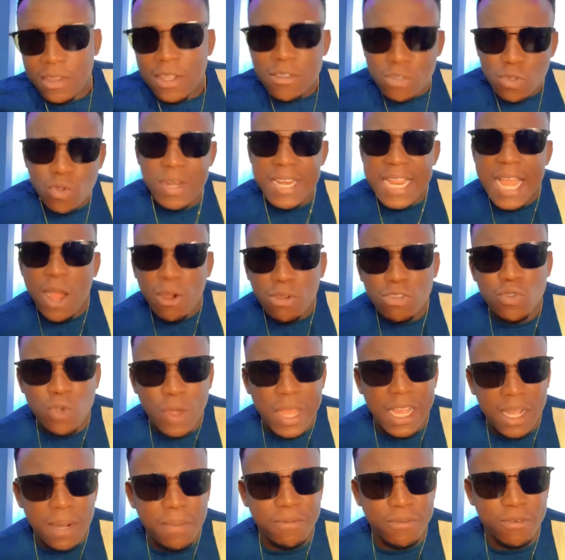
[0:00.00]
So they are also
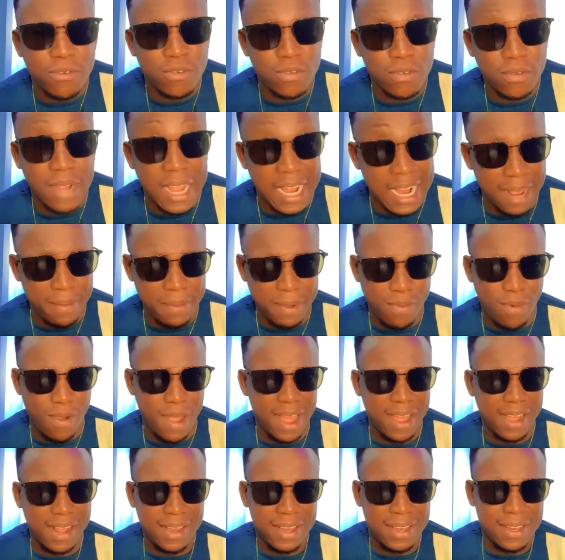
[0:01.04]
helpful. And I'm a boy.